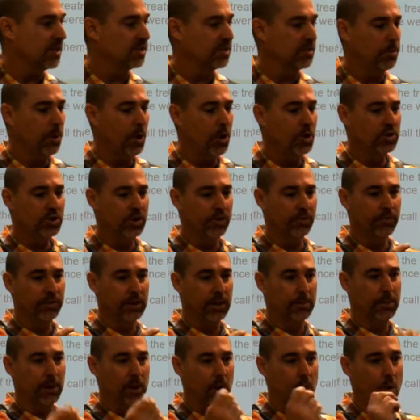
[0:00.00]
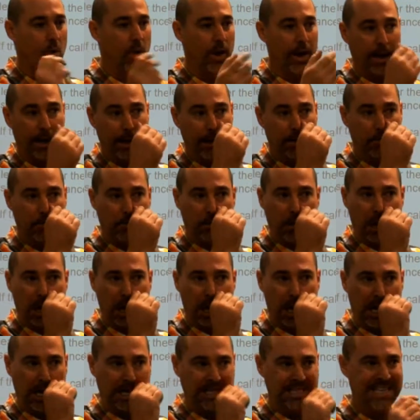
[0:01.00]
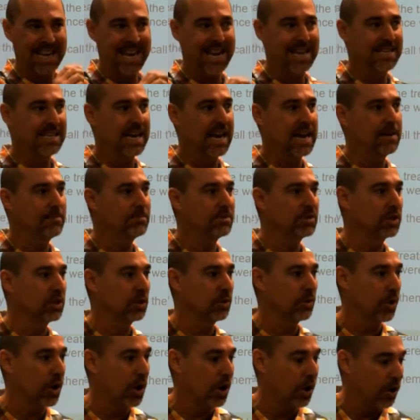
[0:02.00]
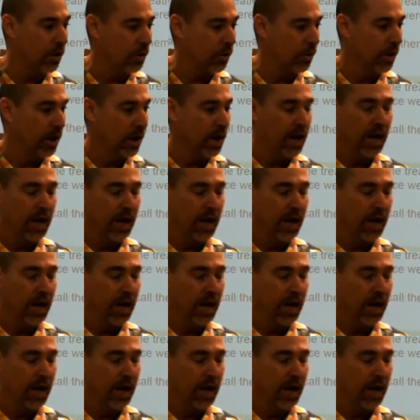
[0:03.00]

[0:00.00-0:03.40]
suppose you flip a coin 10 times in a row,